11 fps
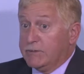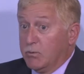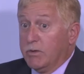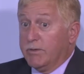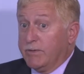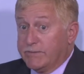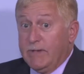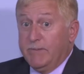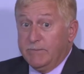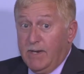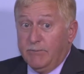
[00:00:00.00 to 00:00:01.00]
is worth
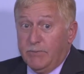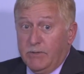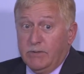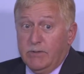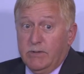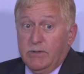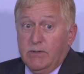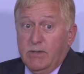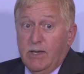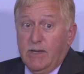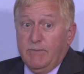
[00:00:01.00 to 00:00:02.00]
some number,
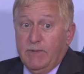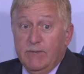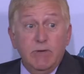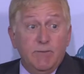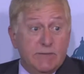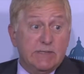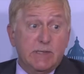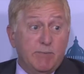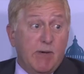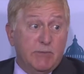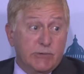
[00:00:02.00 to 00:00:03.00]
even if it's in
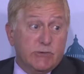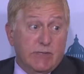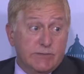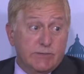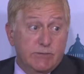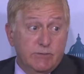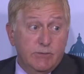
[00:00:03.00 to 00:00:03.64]
the public trust.